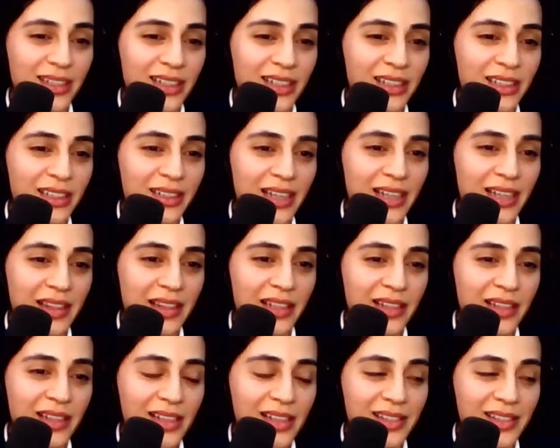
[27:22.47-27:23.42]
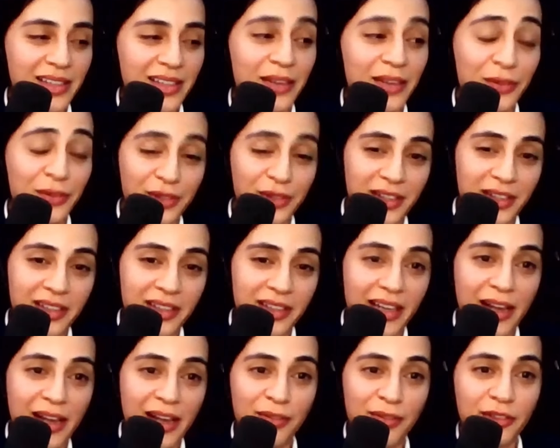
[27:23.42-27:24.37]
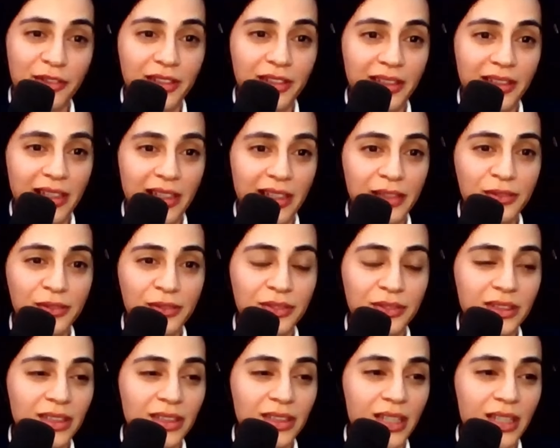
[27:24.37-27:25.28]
I think that's another thing that I have learned in life.